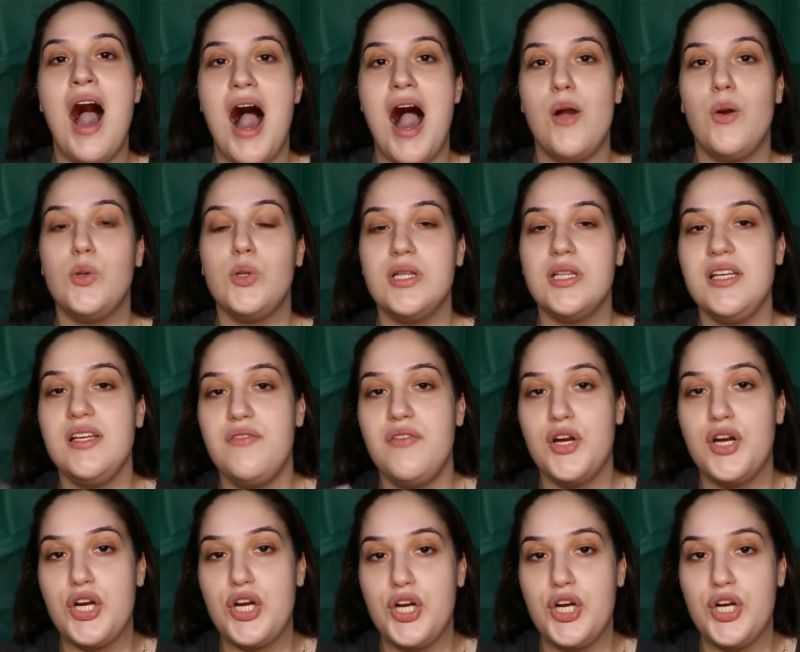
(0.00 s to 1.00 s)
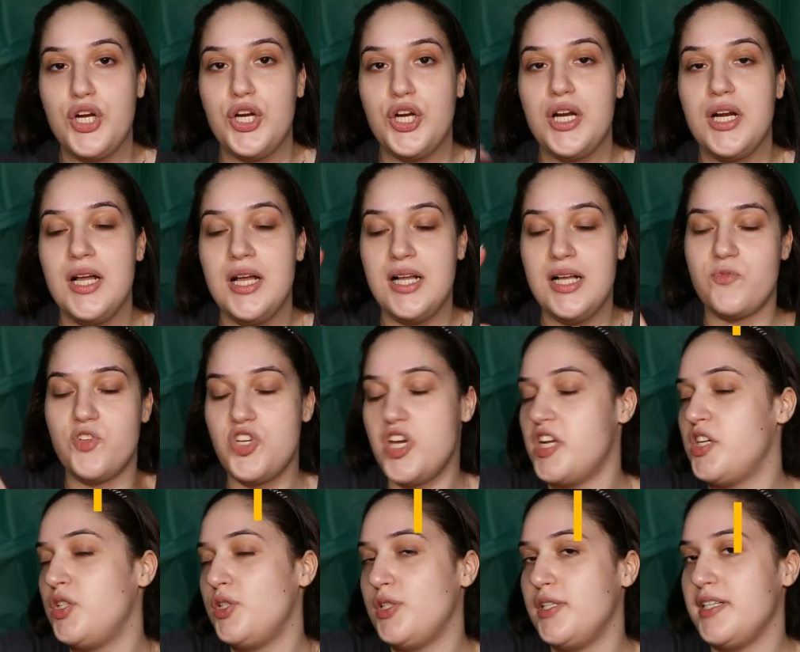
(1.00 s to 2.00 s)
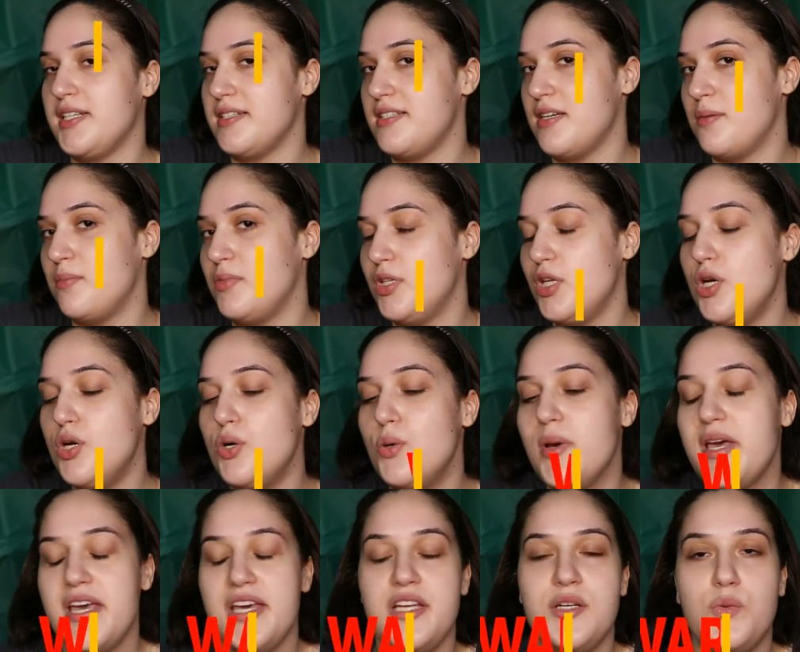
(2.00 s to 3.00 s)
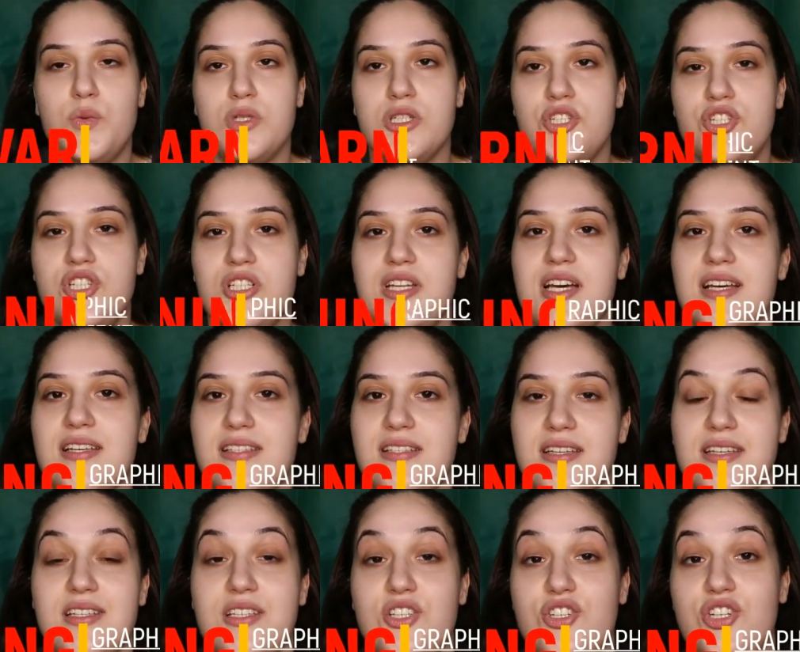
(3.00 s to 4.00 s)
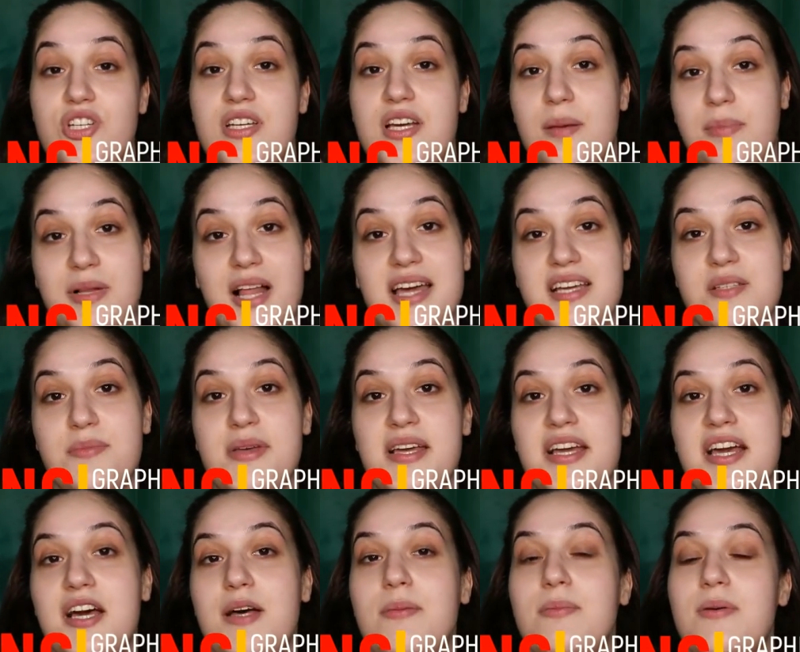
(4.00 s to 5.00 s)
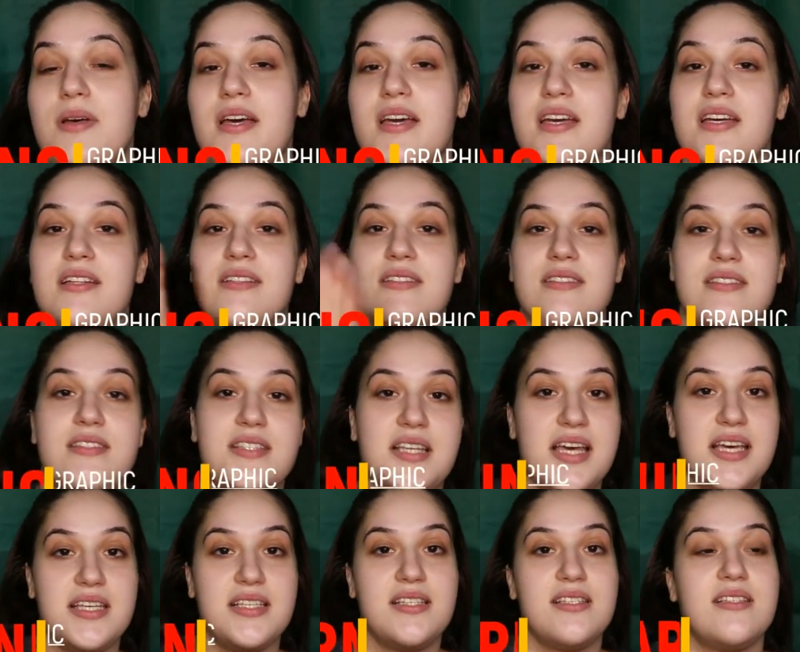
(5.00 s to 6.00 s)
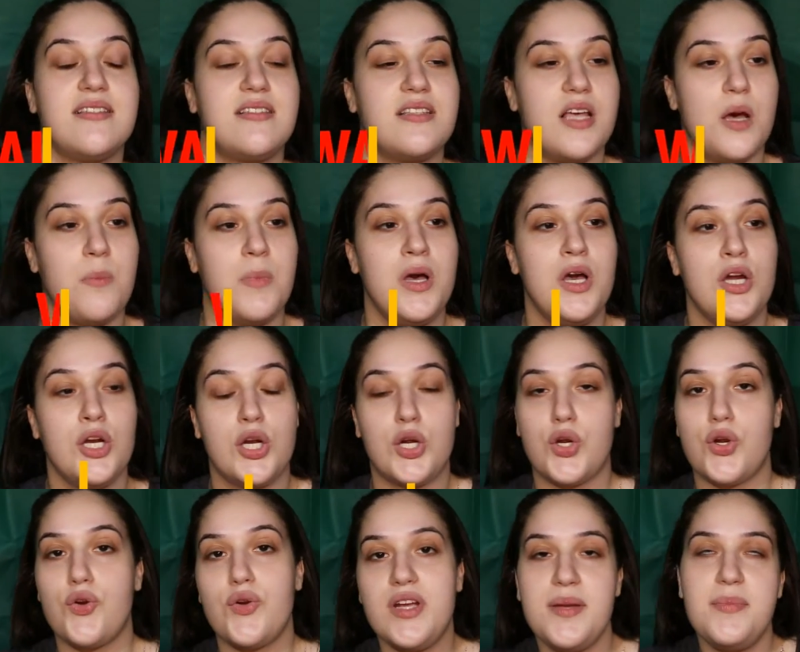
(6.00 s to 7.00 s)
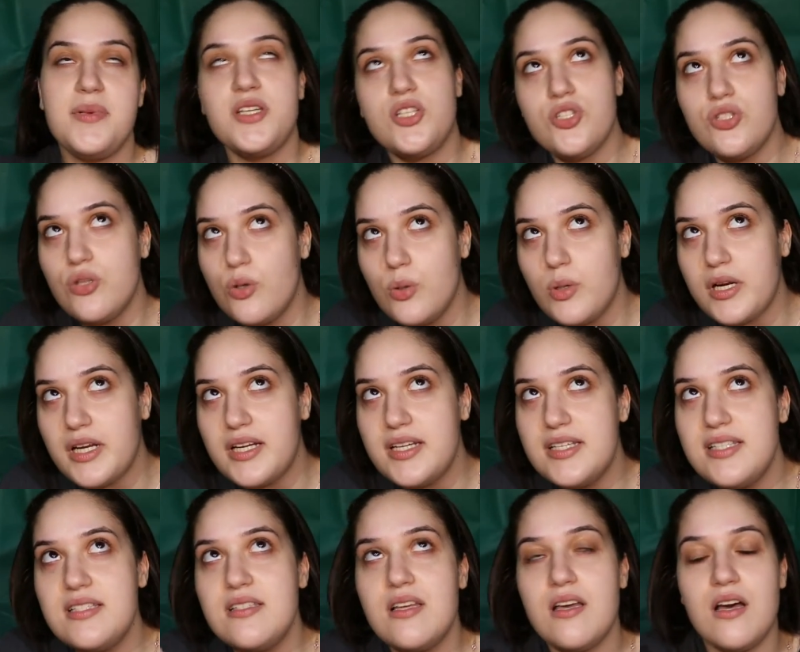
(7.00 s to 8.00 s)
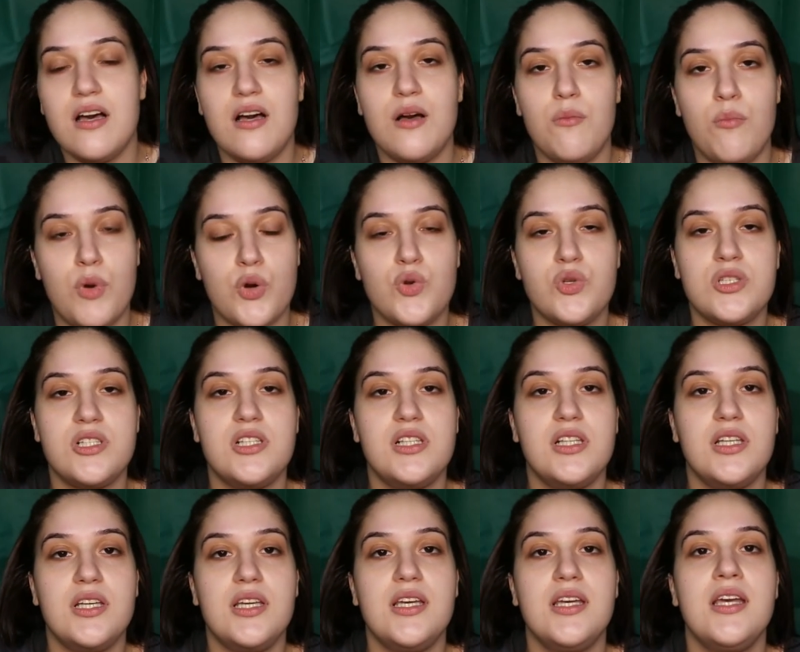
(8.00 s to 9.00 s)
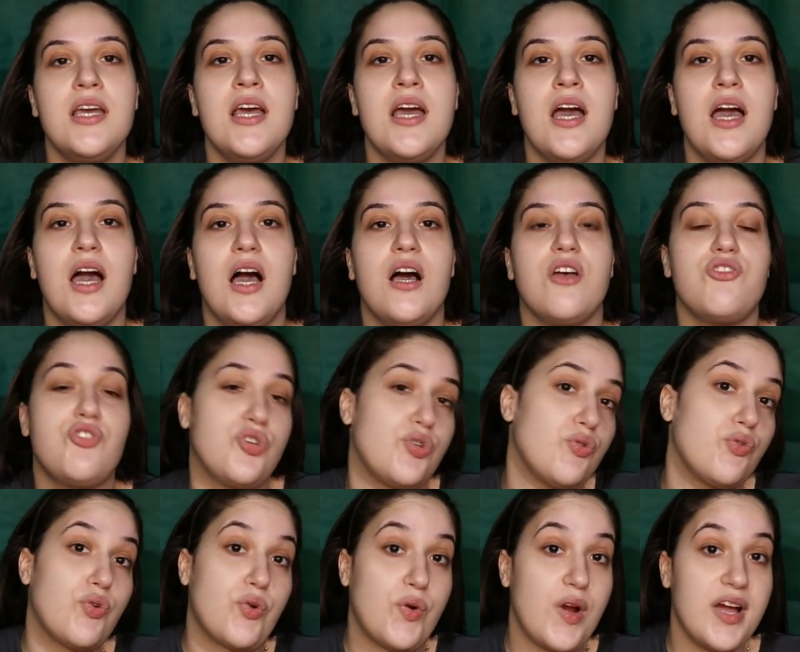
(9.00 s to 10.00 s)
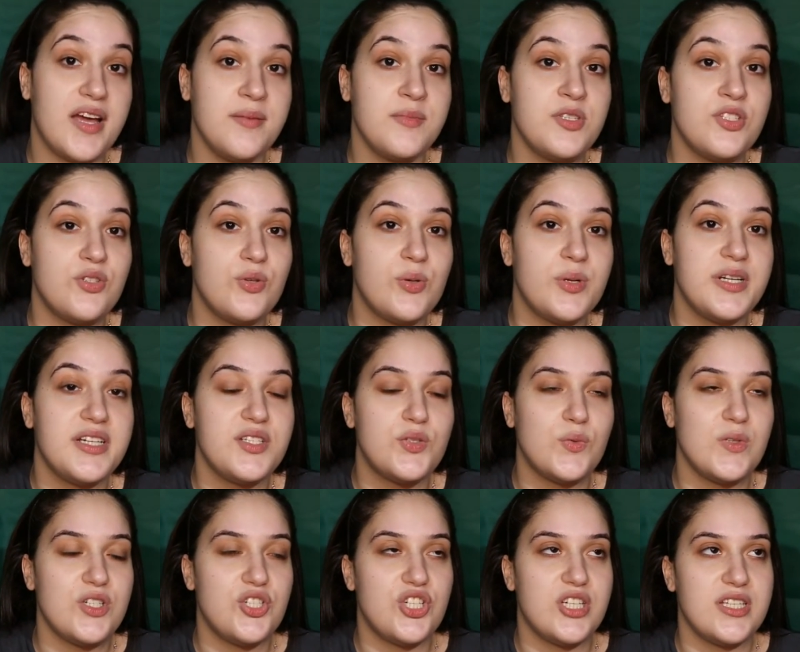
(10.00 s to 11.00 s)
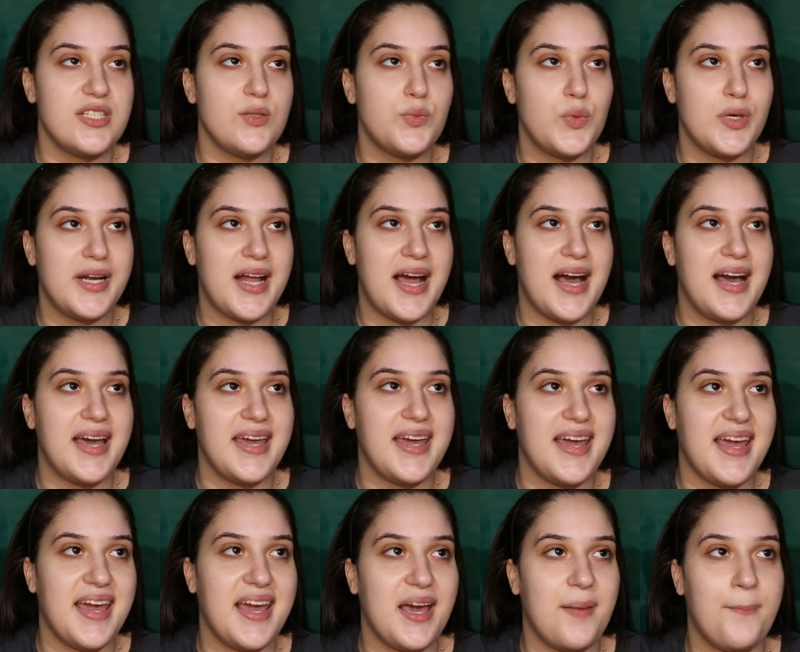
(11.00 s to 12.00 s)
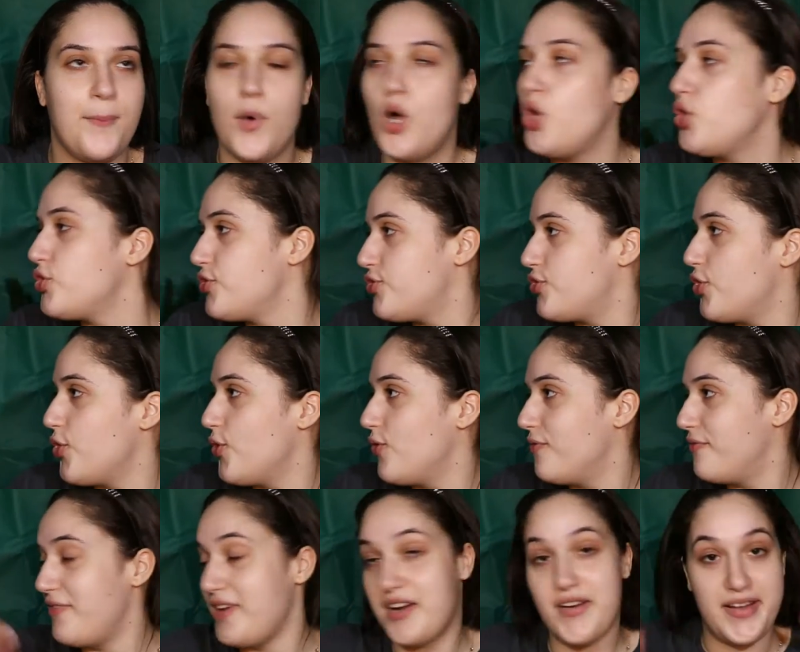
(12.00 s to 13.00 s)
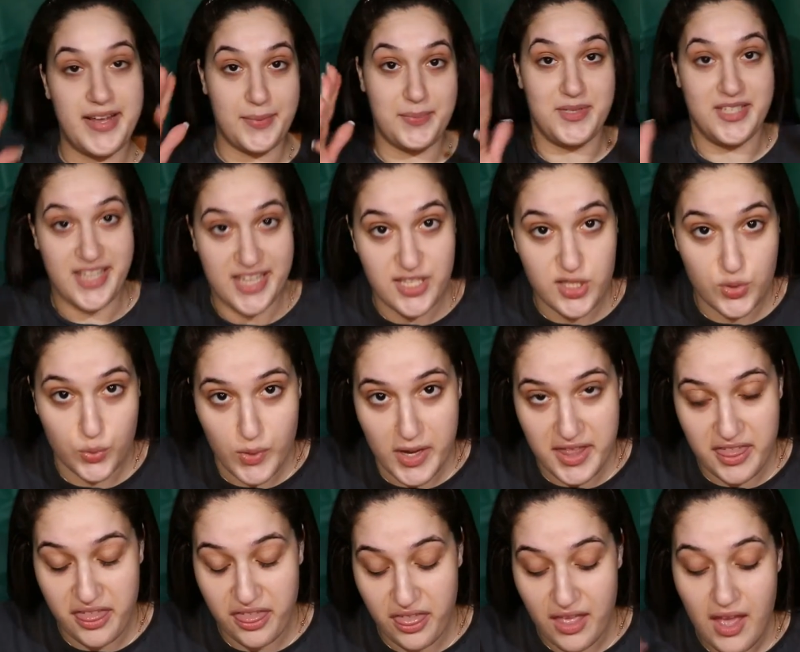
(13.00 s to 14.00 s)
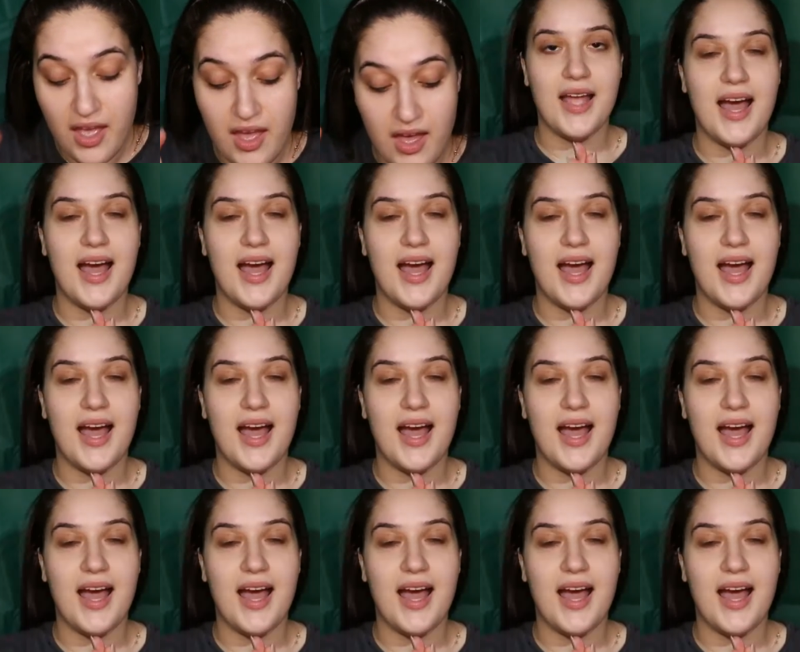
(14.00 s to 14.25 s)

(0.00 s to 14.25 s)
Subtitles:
I will leave her channel link down below, and what she does is she applies makeup and says some creepy stories, mostly true crime stories, which is what I am also very obsessed with.